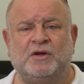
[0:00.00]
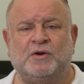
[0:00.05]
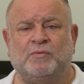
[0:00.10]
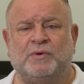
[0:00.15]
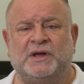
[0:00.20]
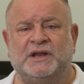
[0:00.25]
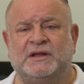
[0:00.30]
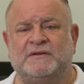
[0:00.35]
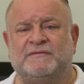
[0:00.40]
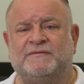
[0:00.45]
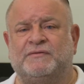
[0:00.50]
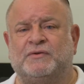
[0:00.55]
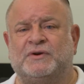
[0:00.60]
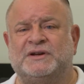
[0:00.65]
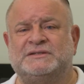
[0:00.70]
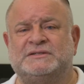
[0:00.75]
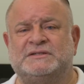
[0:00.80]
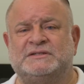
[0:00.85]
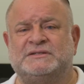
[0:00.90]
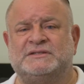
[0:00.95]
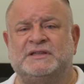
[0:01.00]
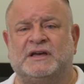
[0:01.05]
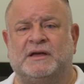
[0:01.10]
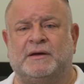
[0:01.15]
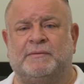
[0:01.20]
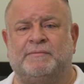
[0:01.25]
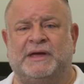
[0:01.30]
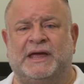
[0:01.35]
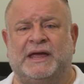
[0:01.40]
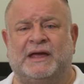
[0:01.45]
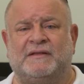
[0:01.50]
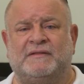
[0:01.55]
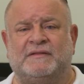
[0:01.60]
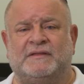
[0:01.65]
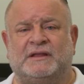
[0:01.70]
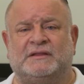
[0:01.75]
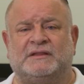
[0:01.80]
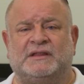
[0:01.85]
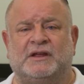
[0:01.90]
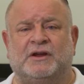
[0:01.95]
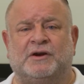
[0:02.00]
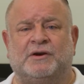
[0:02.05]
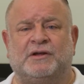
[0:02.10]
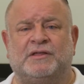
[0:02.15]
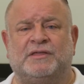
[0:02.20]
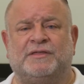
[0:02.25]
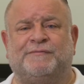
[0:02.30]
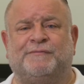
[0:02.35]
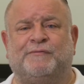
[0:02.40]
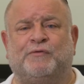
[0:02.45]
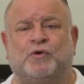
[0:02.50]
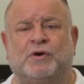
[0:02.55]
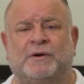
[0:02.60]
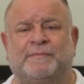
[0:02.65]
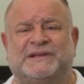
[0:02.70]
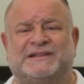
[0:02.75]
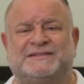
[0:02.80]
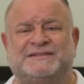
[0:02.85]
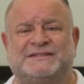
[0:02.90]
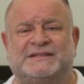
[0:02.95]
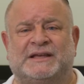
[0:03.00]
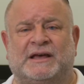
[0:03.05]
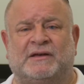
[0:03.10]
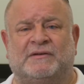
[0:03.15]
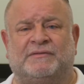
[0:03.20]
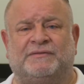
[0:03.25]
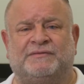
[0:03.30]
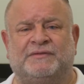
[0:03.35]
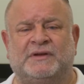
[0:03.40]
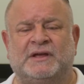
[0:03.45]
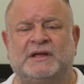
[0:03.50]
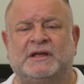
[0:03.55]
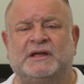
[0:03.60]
when he voices the command that the earth form itself